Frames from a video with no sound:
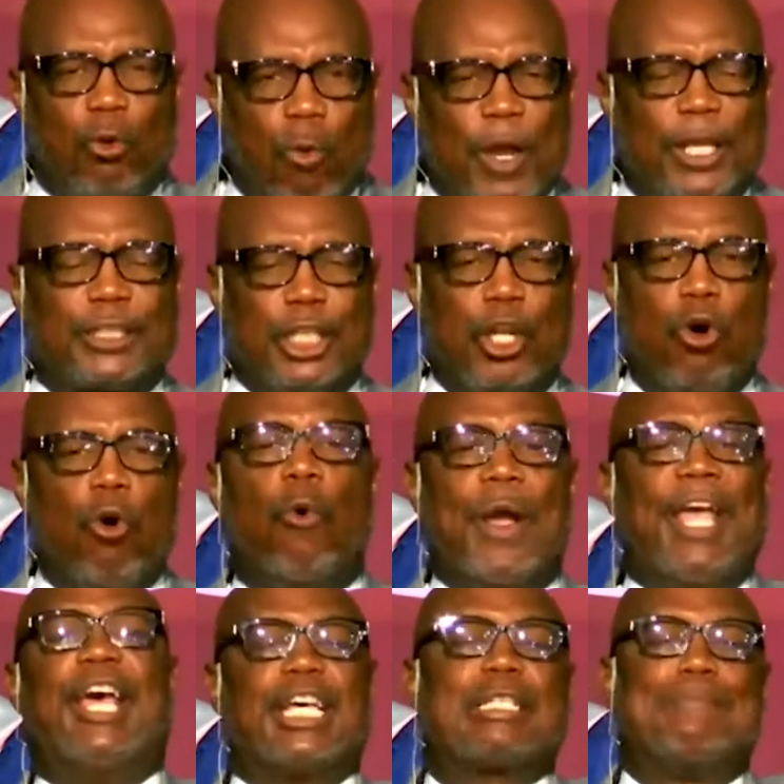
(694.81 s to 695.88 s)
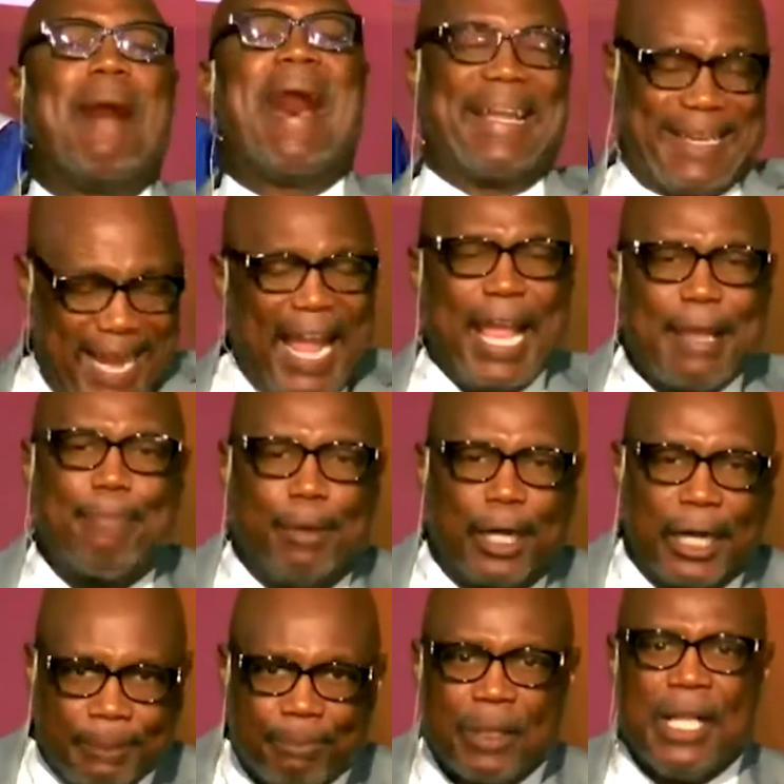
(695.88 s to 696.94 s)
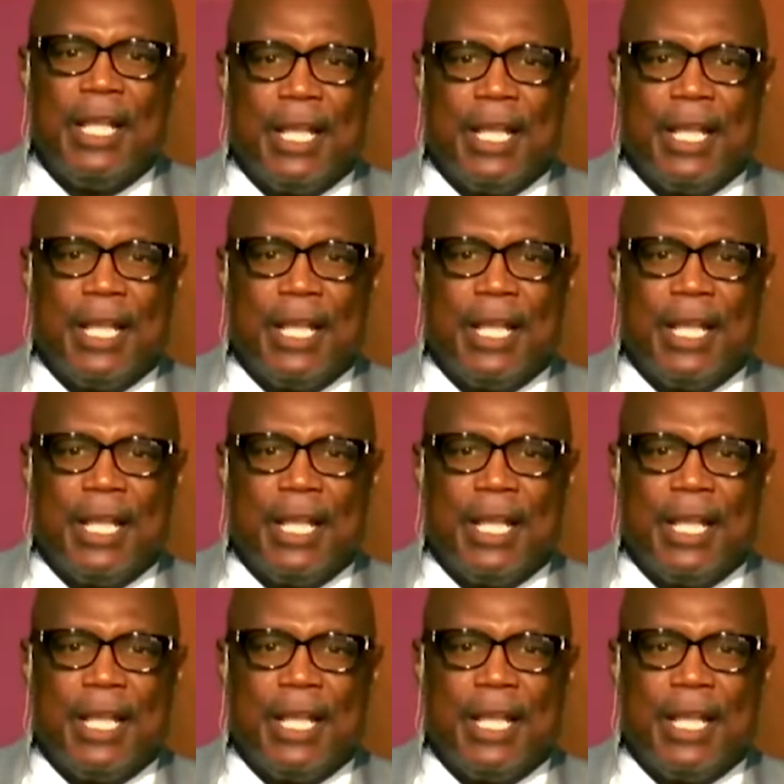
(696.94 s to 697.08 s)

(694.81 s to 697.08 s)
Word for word: question, Who is my neighbor?